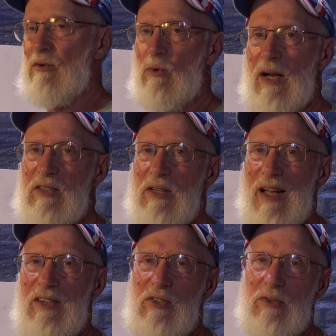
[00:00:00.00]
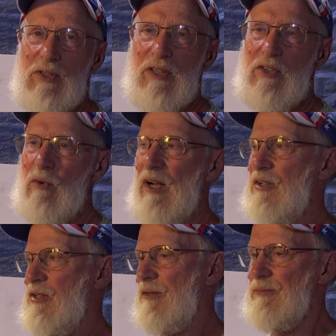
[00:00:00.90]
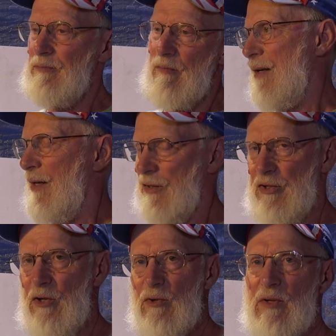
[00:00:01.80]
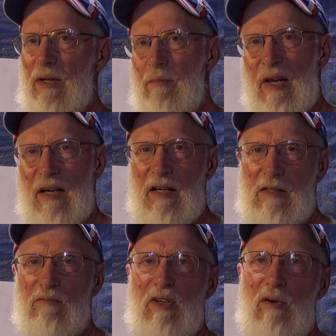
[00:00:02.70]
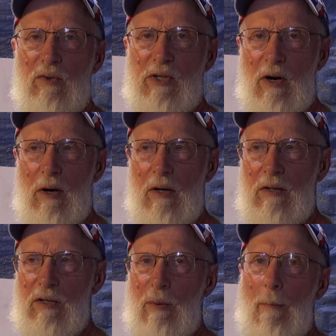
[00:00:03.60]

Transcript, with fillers: in a residential situation, it's usually because of low charge,